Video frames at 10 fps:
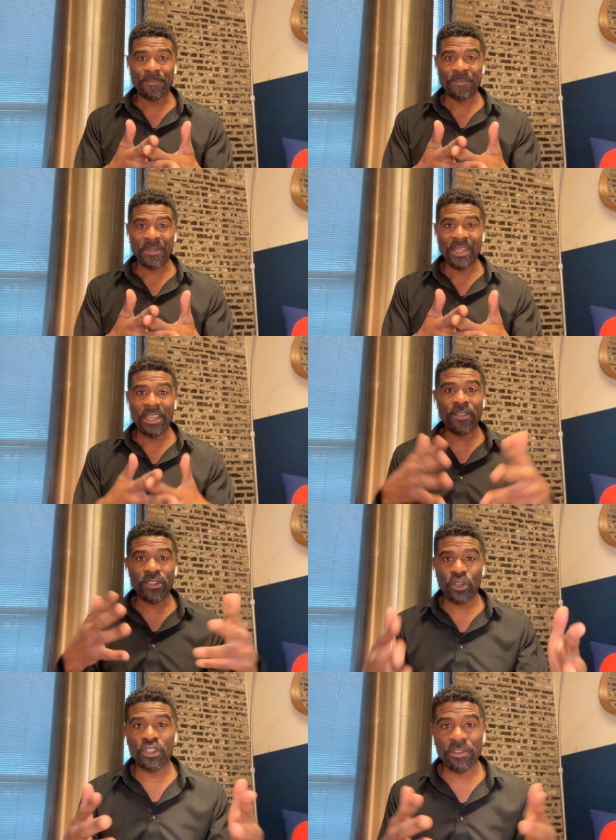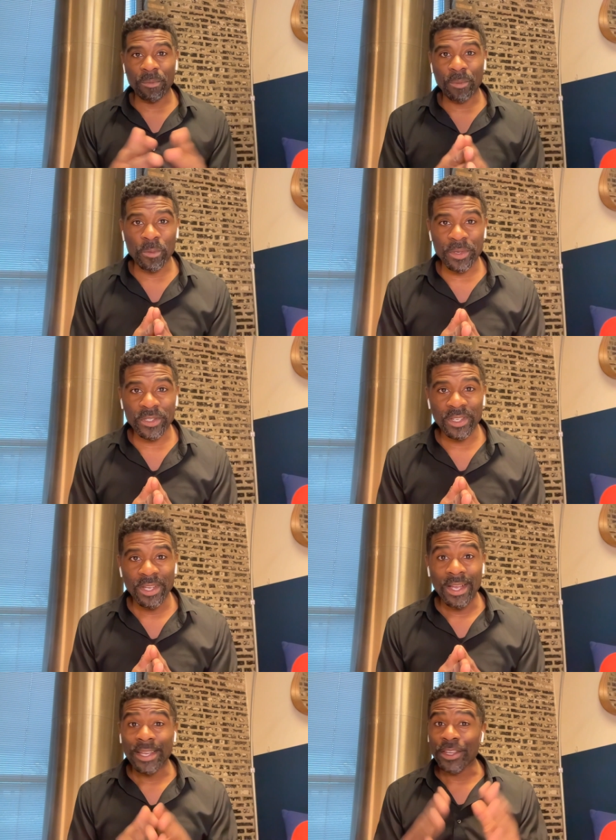If you're searching for purpose,
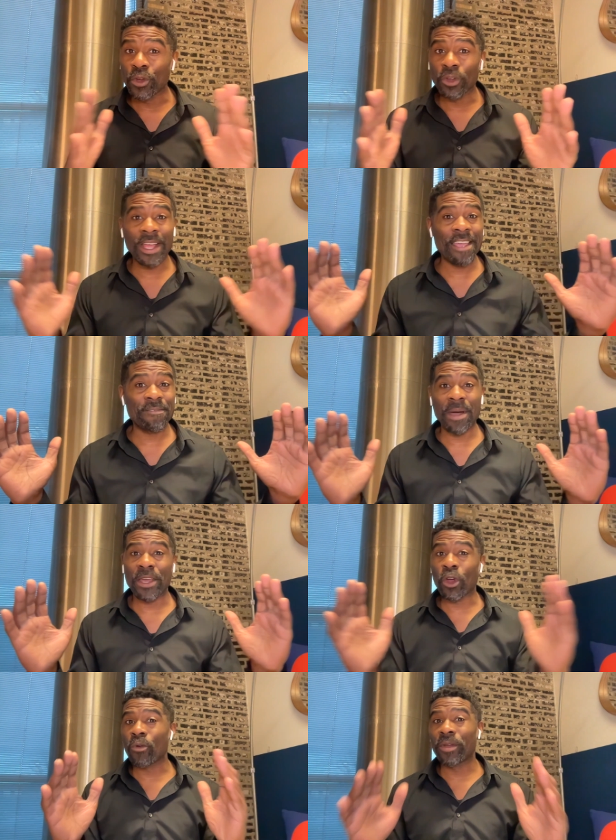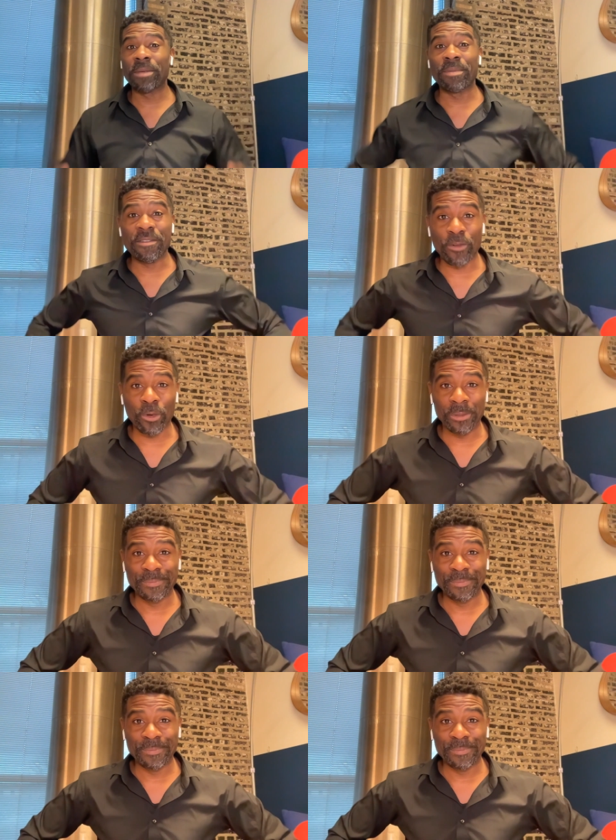your life might already be full,